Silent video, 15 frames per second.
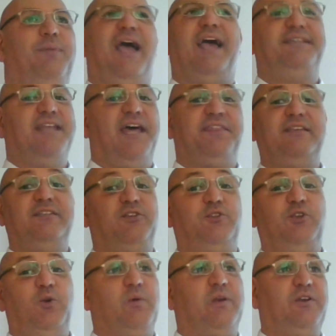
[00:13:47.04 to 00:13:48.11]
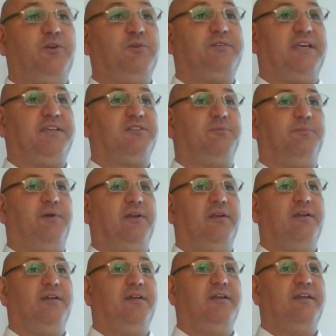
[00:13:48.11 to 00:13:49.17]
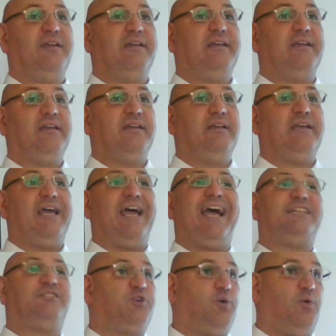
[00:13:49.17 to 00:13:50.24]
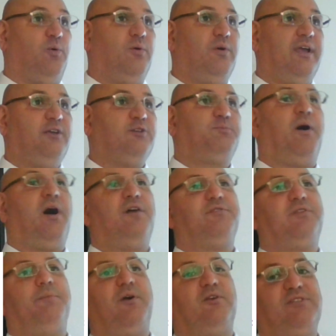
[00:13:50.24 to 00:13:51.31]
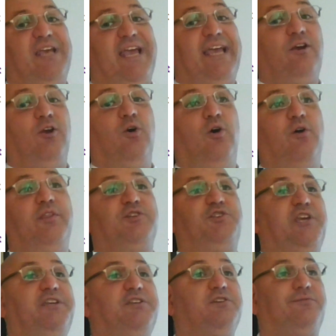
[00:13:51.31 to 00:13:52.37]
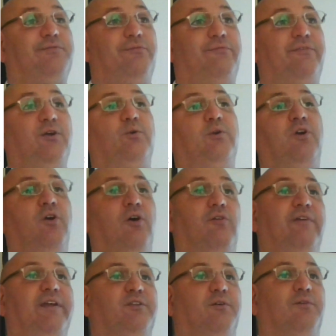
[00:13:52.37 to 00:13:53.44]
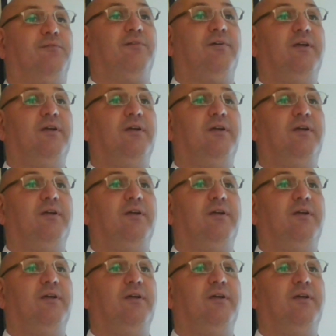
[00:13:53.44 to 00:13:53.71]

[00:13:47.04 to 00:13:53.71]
But it had nothing to do with the New Testament at all. It was part of the Mosaic law that Jesus fulfilled and got rid of.